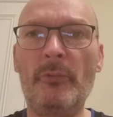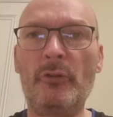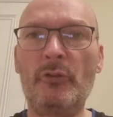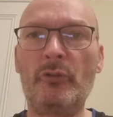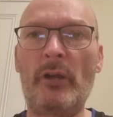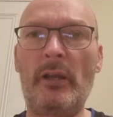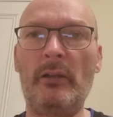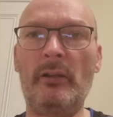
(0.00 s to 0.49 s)
The
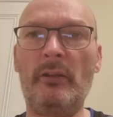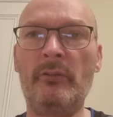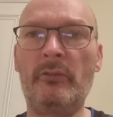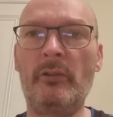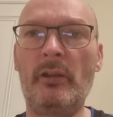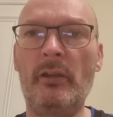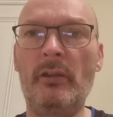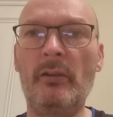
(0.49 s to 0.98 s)
track
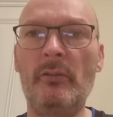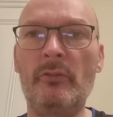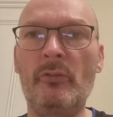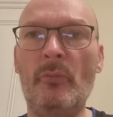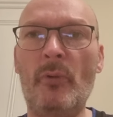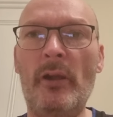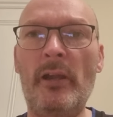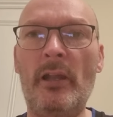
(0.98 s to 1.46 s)
listing,
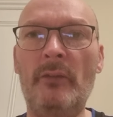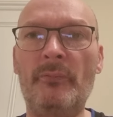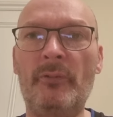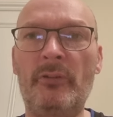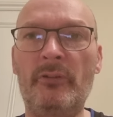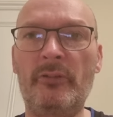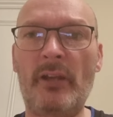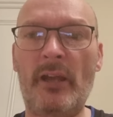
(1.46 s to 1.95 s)
the way Elvis
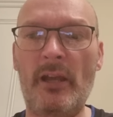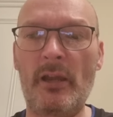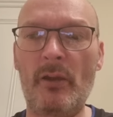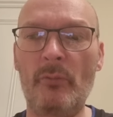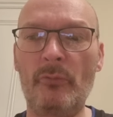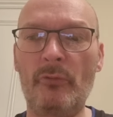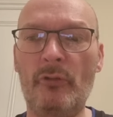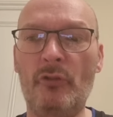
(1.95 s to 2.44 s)

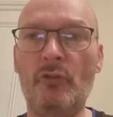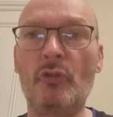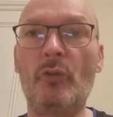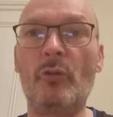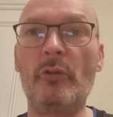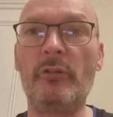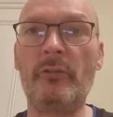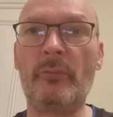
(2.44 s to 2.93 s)
sounds, the
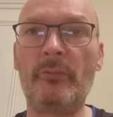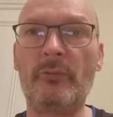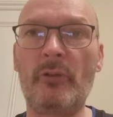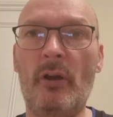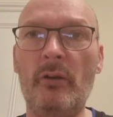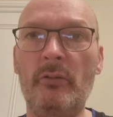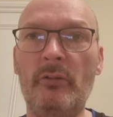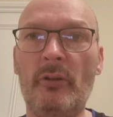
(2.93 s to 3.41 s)
choice of
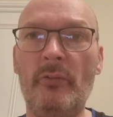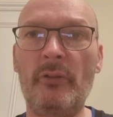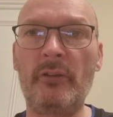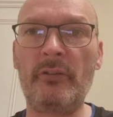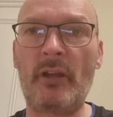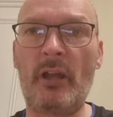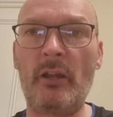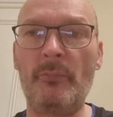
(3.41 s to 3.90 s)
songs on
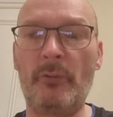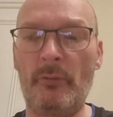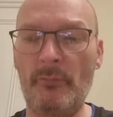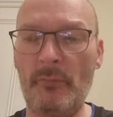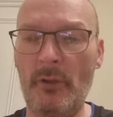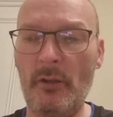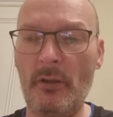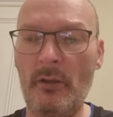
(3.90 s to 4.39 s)
this
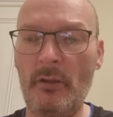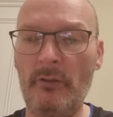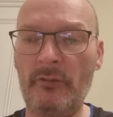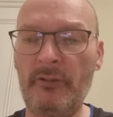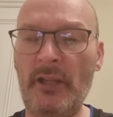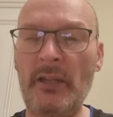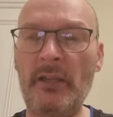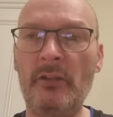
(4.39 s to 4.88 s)
album,
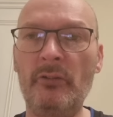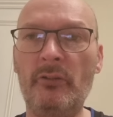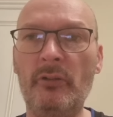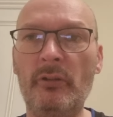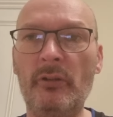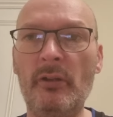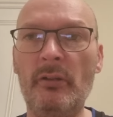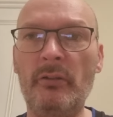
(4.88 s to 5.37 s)
second to
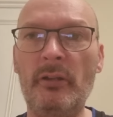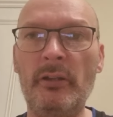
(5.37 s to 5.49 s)
none.